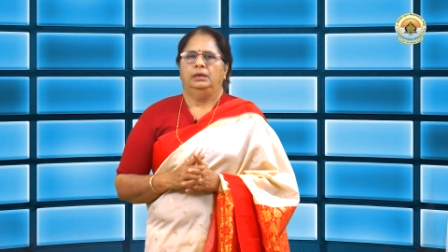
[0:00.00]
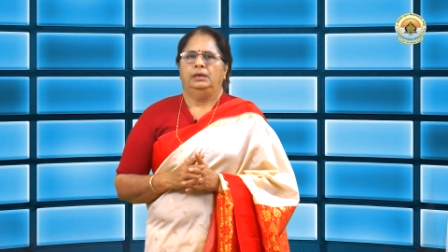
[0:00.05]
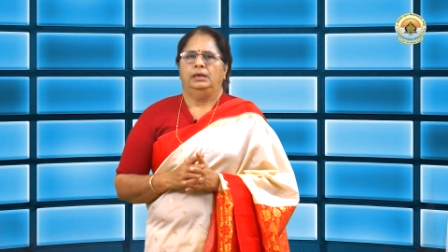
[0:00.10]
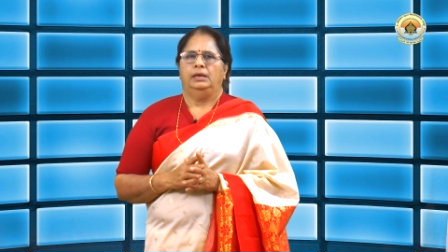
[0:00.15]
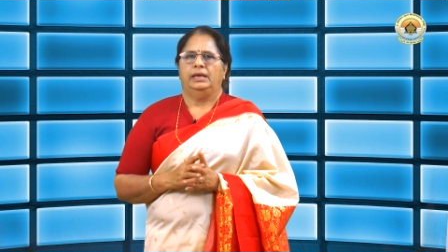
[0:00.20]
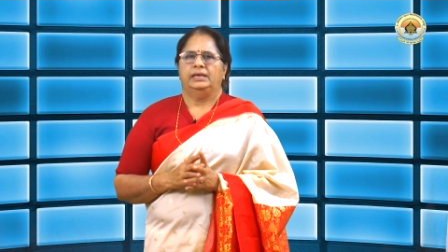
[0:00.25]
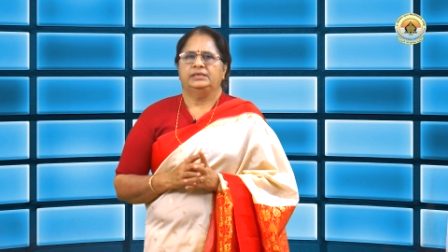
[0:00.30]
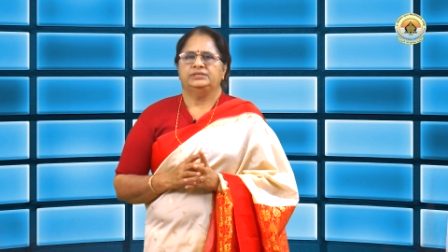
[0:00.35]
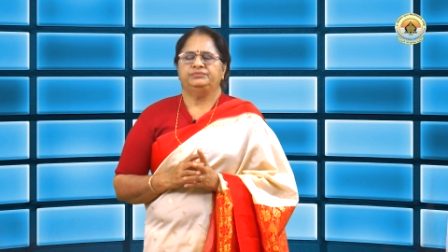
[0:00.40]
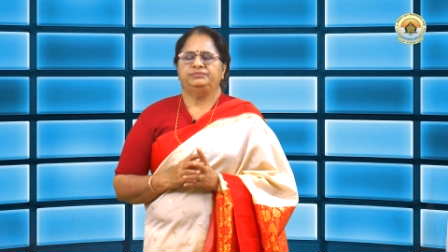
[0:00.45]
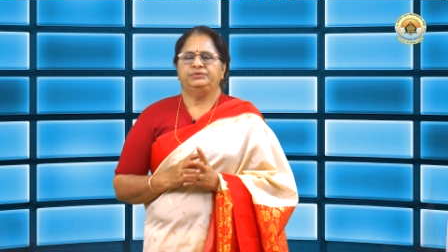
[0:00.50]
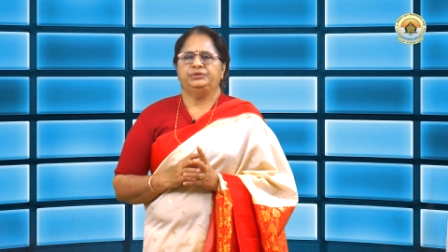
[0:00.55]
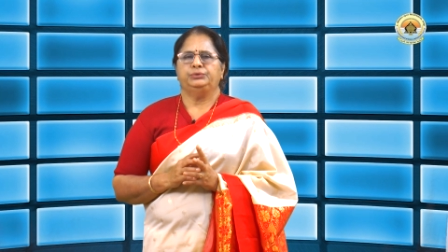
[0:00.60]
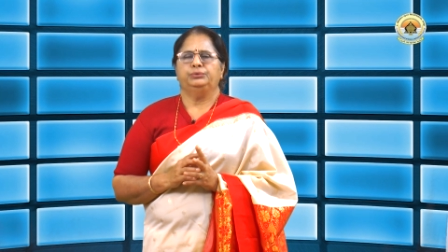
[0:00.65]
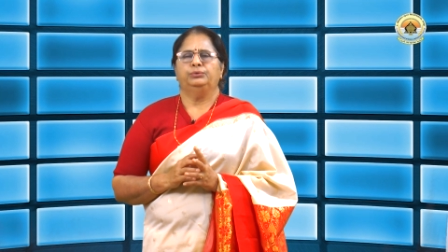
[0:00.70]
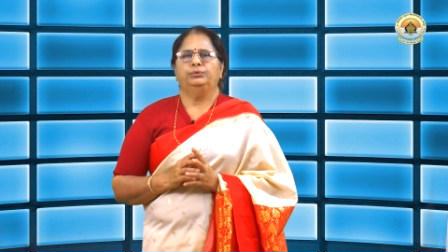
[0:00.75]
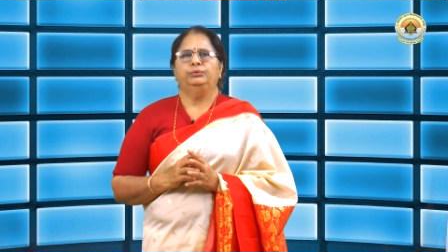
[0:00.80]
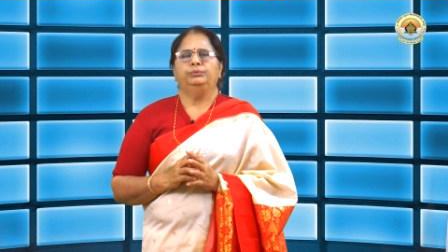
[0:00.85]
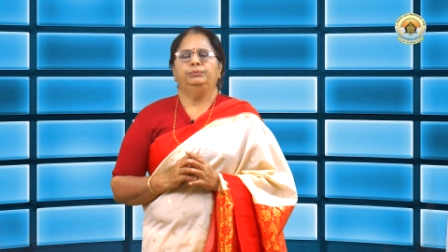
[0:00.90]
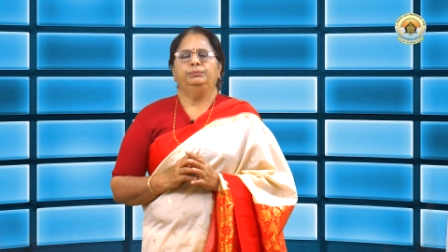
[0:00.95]
As we
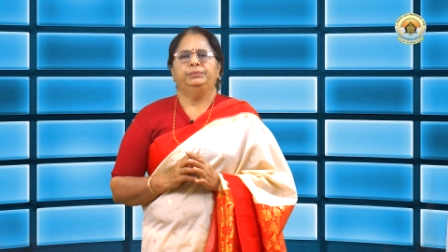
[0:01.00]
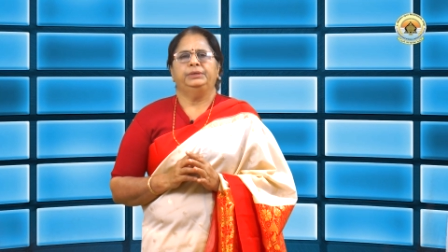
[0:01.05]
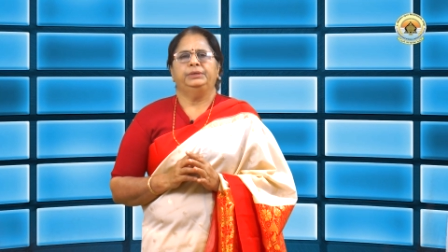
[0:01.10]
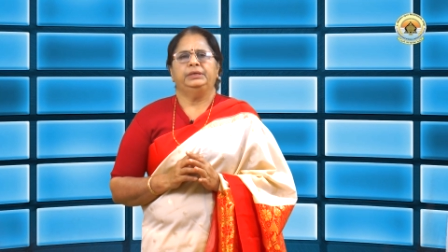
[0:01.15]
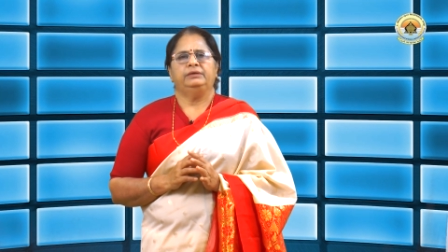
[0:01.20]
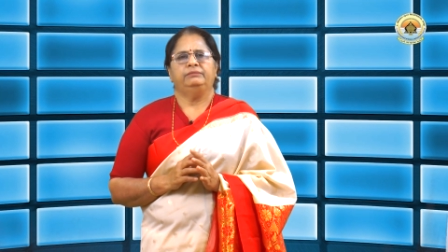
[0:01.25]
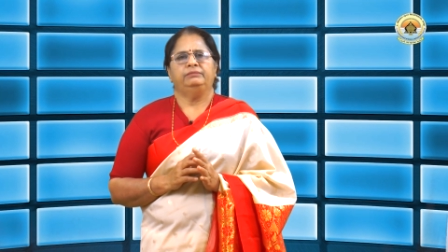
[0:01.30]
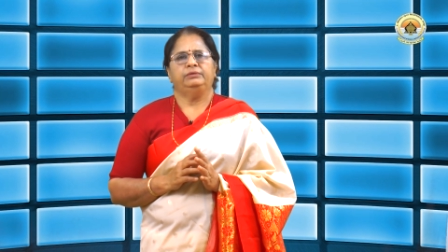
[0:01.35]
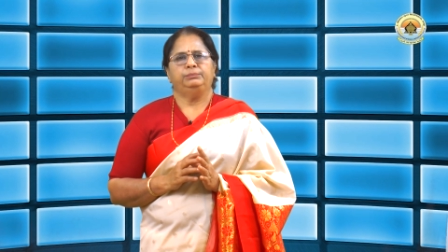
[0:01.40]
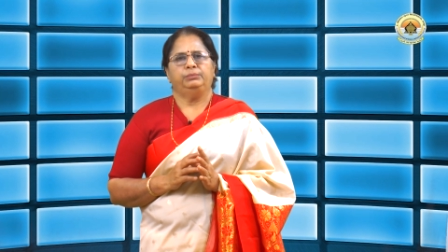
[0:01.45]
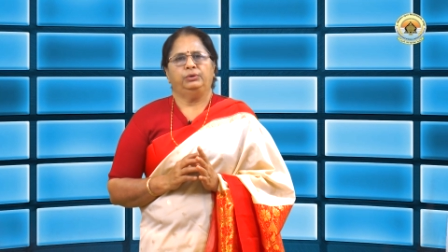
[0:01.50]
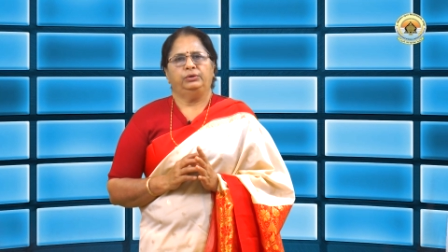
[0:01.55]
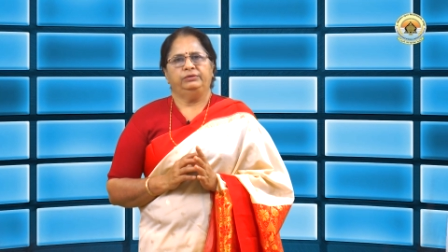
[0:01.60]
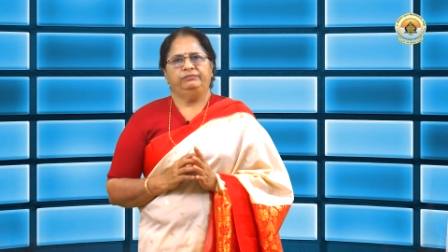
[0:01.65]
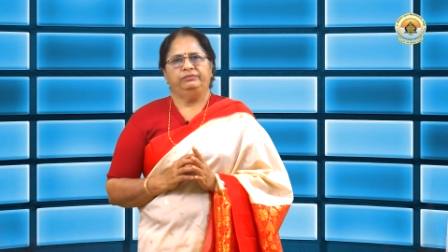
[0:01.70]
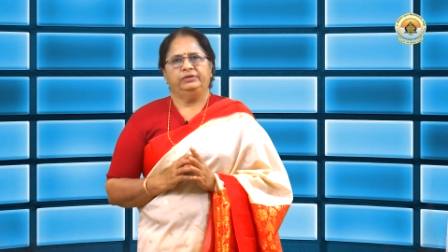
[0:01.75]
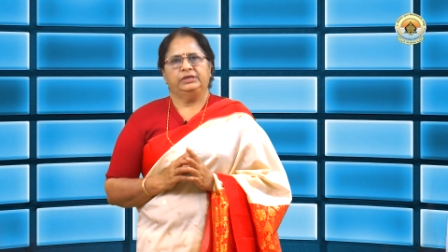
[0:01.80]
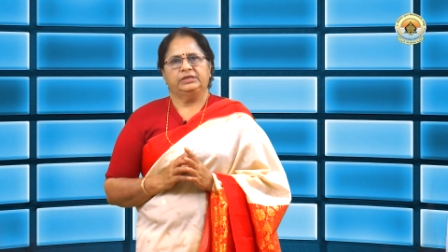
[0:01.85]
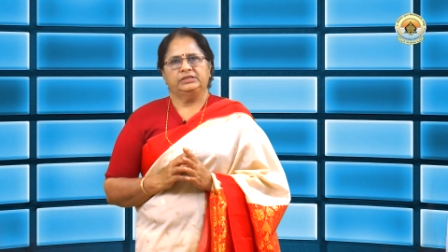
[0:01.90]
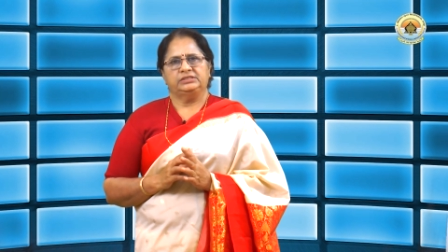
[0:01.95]
know, behavior
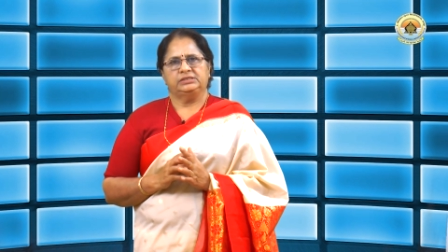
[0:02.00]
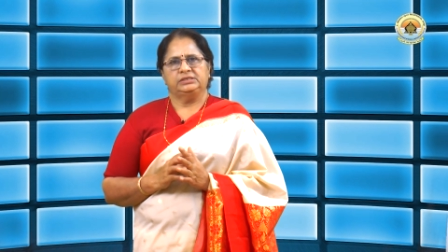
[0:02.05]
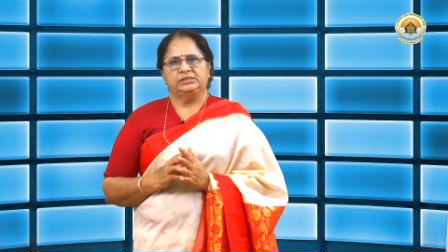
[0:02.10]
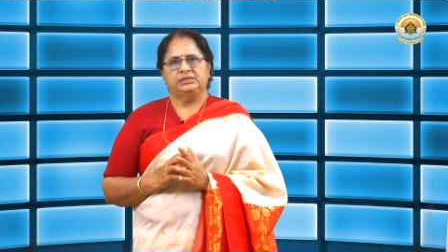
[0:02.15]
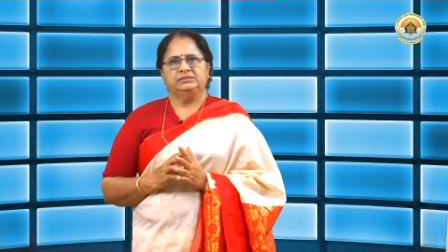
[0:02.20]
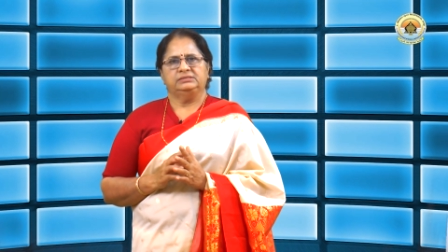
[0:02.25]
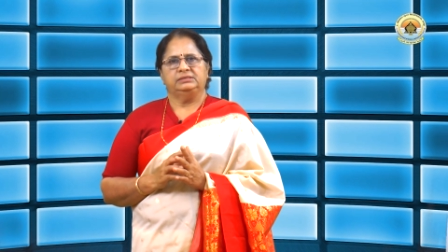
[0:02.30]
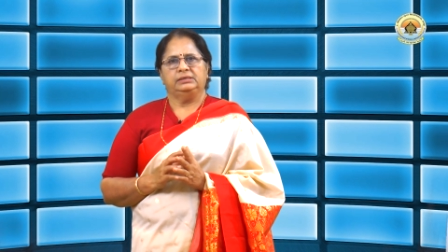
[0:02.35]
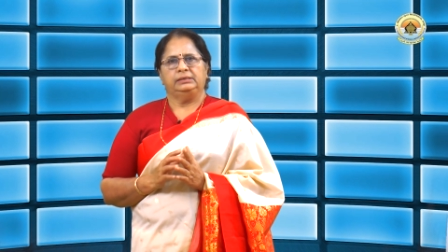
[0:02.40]
modification is